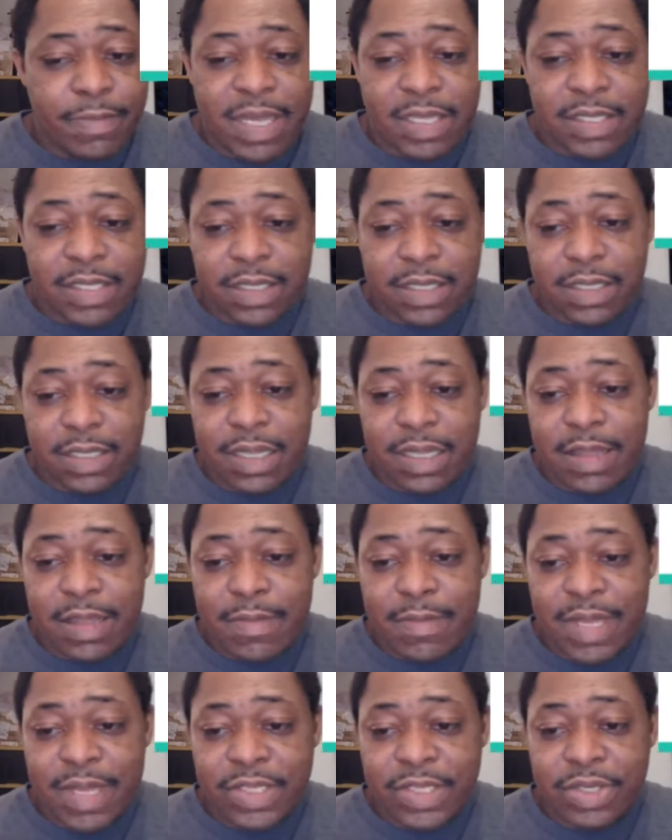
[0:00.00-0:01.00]
basically and
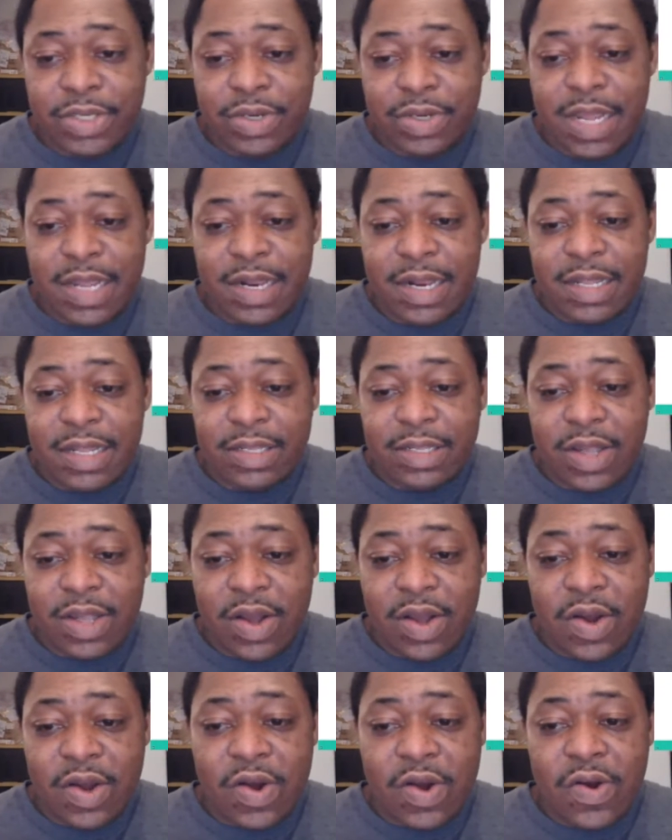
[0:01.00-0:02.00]
make sure that it's
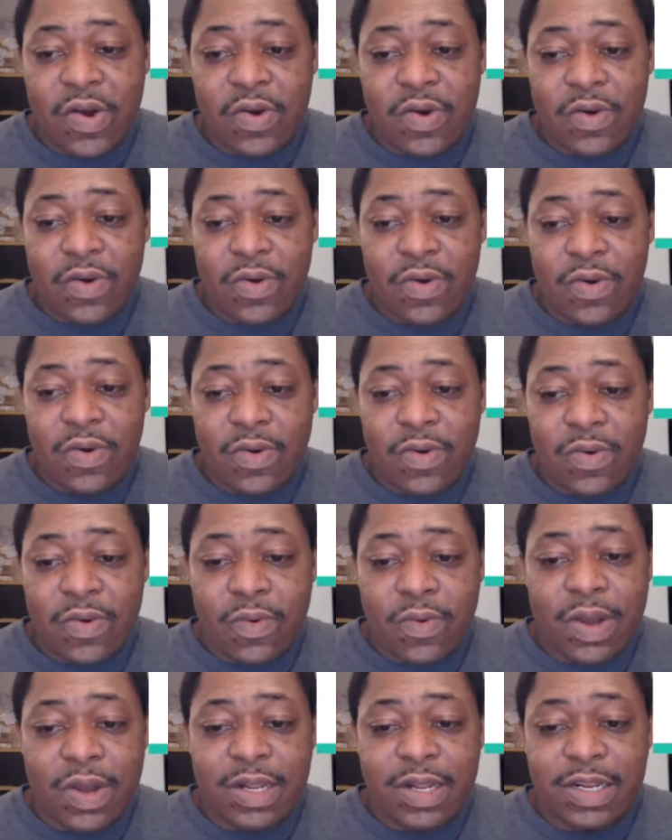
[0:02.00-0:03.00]
all
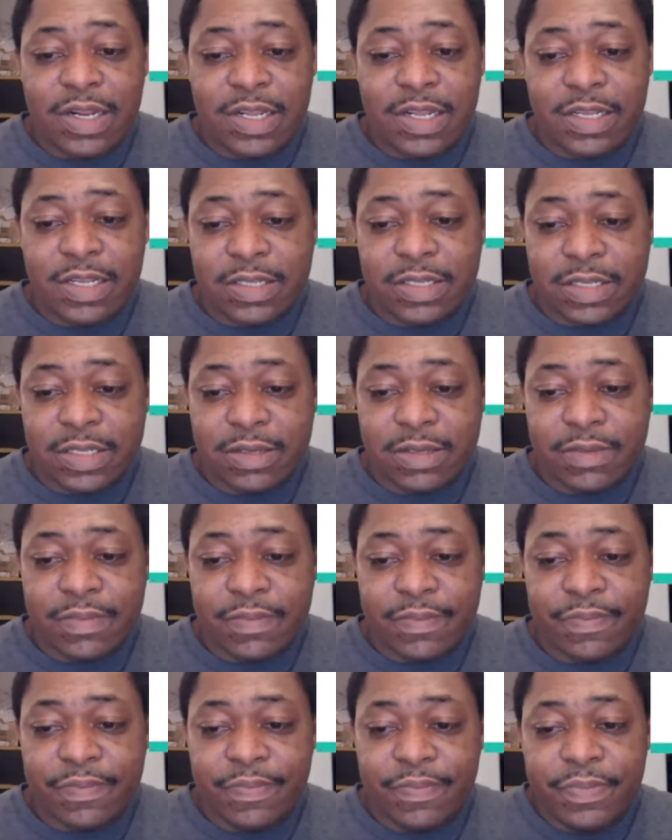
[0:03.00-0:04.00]
what it is.
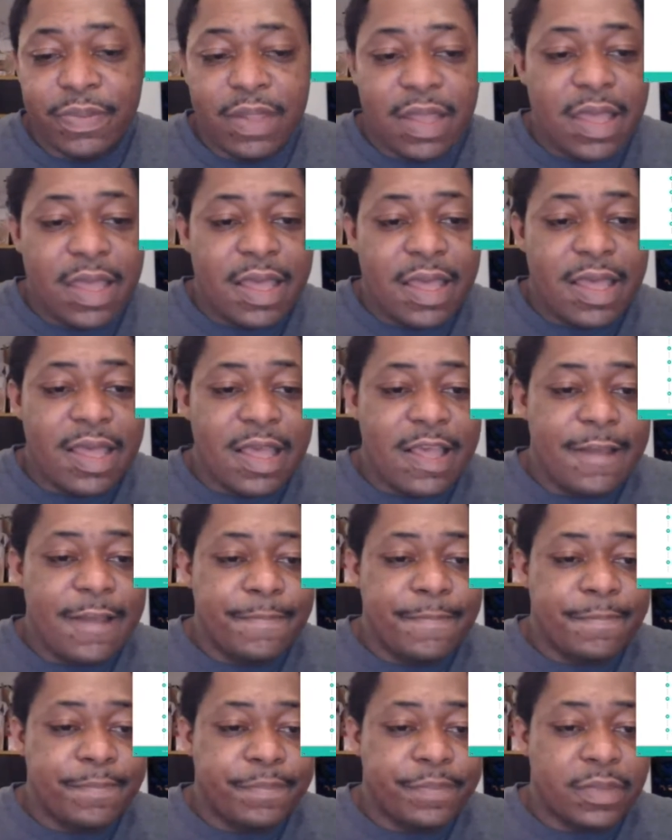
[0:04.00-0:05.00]

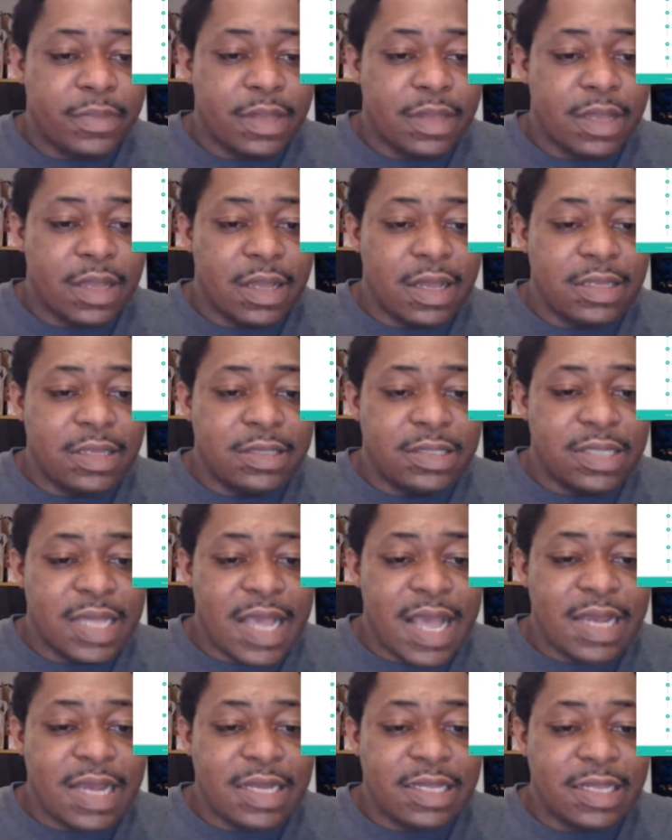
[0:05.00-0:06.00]
And
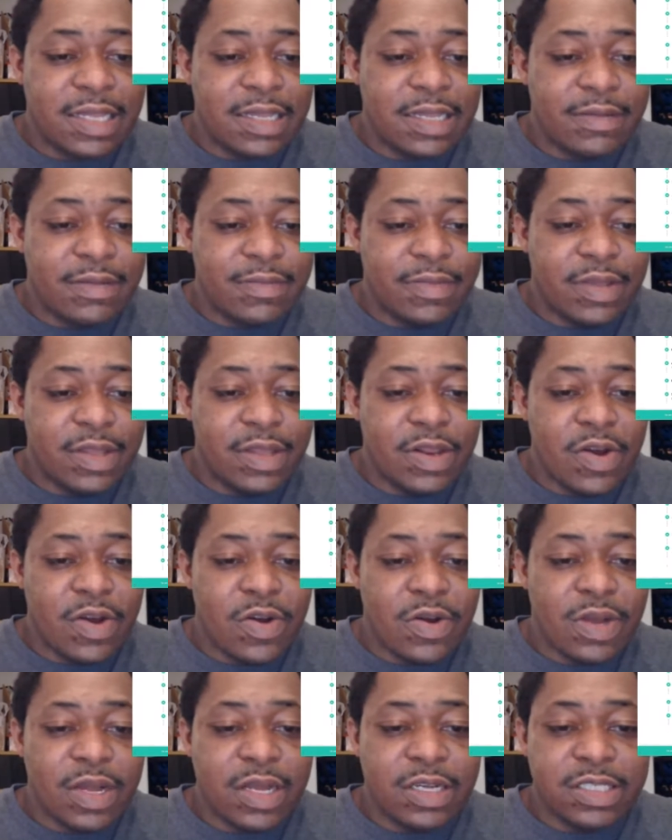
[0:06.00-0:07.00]
exactly,
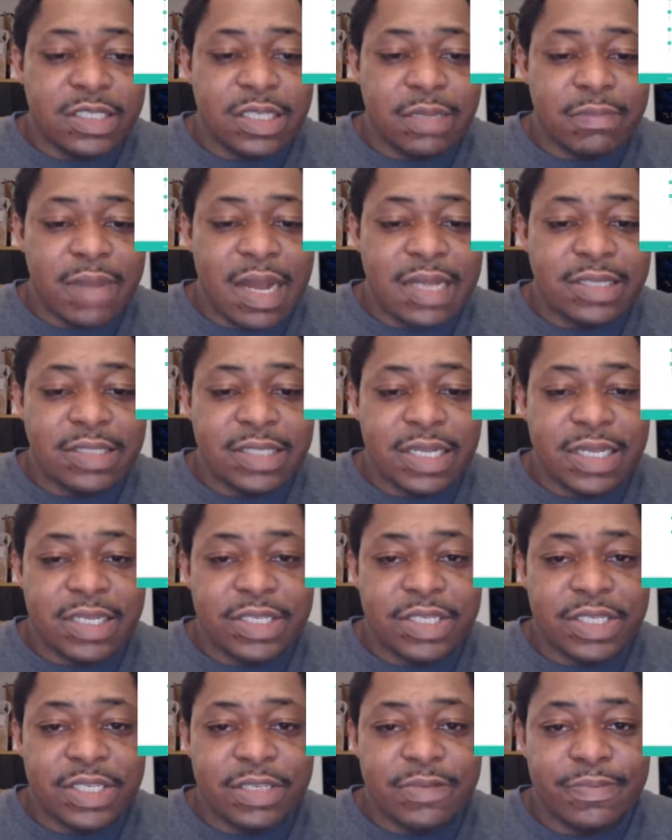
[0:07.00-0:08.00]

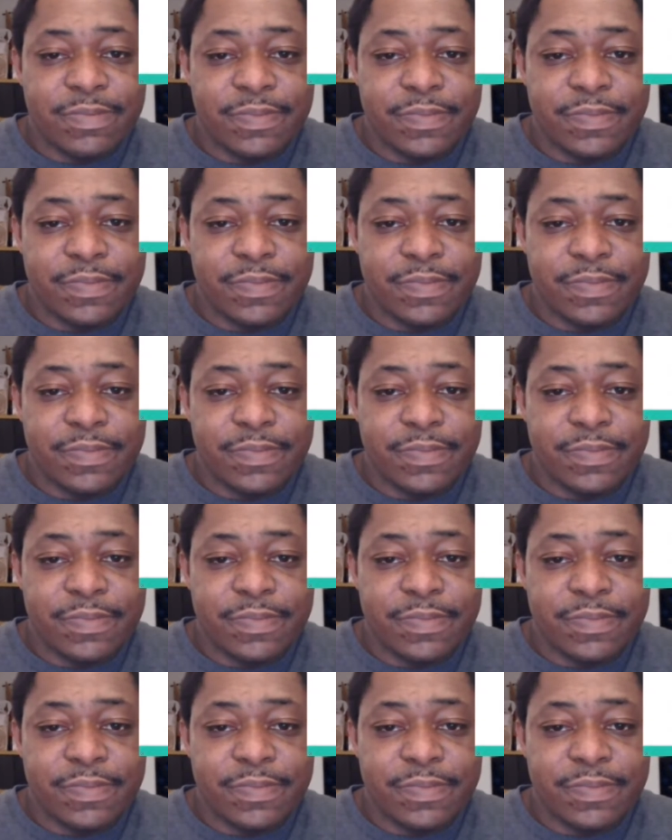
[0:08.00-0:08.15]
customization,